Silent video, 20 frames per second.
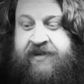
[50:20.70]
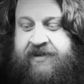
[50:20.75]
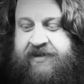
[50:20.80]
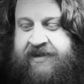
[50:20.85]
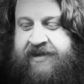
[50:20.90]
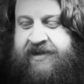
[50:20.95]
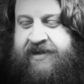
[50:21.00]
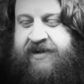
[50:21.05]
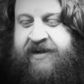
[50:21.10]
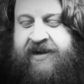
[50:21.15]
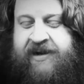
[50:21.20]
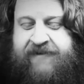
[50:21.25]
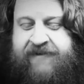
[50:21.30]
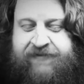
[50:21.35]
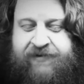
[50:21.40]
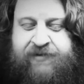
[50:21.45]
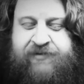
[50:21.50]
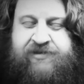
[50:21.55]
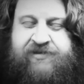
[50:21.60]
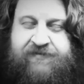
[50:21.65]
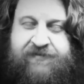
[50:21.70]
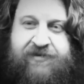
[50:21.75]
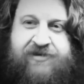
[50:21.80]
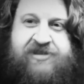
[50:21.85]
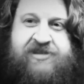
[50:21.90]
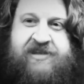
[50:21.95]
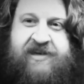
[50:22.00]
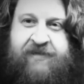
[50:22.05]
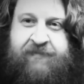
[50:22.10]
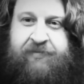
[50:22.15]
Yeah, iPhones are for
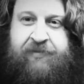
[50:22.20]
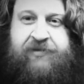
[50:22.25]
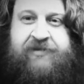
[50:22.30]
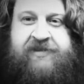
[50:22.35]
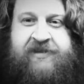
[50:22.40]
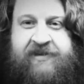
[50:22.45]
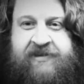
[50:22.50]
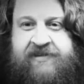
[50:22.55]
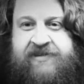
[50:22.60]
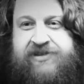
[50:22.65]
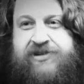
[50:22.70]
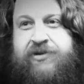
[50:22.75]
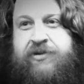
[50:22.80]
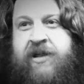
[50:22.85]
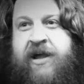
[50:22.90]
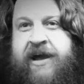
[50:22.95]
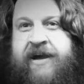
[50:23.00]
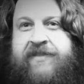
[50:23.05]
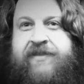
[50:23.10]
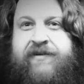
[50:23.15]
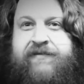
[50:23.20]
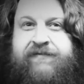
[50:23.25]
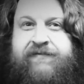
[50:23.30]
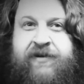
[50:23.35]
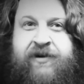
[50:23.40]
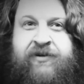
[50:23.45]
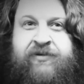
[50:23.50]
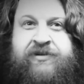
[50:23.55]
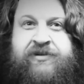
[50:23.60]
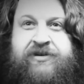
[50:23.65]
simpletons who like their
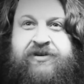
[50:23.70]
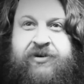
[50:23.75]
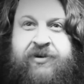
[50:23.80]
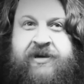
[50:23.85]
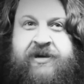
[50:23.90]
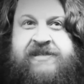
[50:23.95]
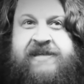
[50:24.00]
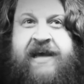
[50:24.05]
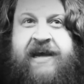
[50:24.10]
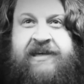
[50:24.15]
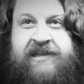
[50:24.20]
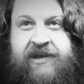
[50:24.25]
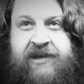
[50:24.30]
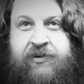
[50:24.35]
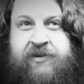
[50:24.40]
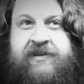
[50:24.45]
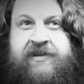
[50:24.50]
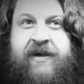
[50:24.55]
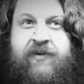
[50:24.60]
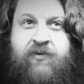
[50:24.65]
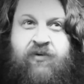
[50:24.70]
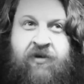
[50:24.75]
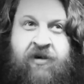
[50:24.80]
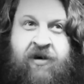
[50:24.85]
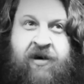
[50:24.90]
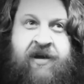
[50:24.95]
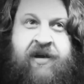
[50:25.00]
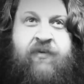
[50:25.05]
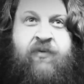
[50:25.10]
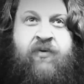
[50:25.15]
phone to do exactly what they
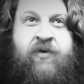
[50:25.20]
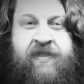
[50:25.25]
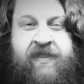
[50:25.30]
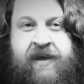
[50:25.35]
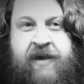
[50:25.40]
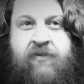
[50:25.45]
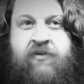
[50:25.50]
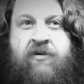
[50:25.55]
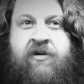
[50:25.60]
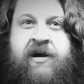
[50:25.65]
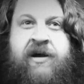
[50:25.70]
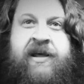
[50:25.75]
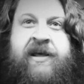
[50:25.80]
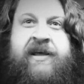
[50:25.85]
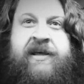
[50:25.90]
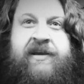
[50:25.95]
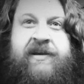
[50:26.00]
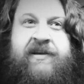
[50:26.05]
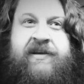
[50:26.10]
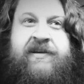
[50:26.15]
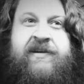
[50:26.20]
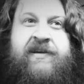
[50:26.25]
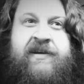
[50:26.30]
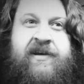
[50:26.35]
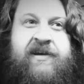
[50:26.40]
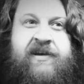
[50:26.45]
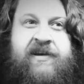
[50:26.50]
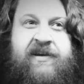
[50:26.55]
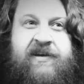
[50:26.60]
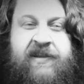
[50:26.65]
want when they want it.
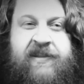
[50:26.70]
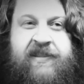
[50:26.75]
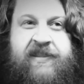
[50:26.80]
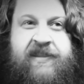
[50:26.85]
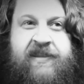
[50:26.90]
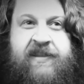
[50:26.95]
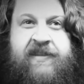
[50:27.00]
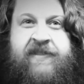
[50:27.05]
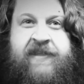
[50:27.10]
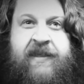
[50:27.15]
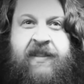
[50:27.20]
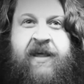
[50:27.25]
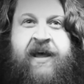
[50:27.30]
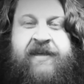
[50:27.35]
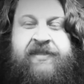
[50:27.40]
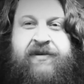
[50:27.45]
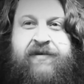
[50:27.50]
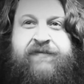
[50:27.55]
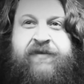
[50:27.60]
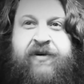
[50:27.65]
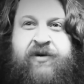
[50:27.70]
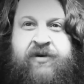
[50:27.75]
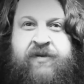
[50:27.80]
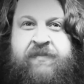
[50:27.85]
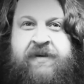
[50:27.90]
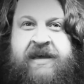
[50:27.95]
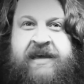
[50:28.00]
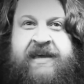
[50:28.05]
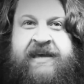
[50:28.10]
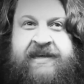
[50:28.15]
They like their phone to
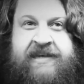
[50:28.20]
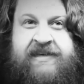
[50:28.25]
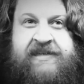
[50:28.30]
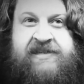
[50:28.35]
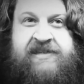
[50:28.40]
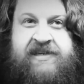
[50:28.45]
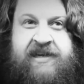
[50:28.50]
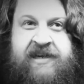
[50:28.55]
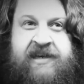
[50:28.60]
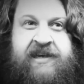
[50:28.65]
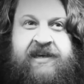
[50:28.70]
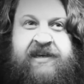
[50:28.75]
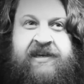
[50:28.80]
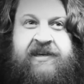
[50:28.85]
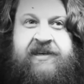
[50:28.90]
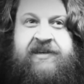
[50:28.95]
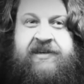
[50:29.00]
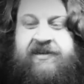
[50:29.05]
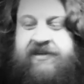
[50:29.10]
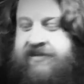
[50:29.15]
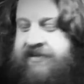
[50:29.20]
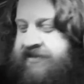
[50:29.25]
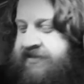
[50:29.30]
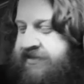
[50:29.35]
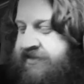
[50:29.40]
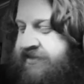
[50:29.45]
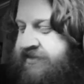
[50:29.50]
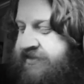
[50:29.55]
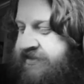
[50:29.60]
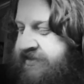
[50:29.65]
be easy
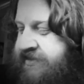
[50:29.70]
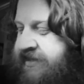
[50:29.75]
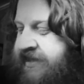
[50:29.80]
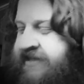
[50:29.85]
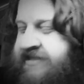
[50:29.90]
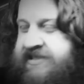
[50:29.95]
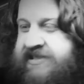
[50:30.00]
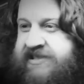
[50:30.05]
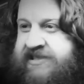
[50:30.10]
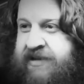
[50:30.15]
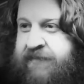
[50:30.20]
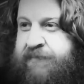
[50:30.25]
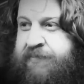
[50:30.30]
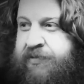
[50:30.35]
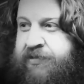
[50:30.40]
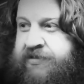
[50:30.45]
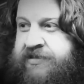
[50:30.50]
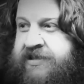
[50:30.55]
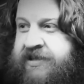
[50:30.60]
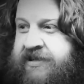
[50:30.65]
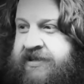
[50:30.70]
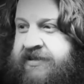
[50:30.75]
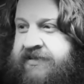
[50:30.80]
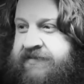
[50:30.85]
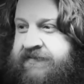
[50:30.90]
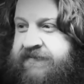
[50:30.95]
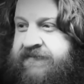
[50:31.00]
and simple to...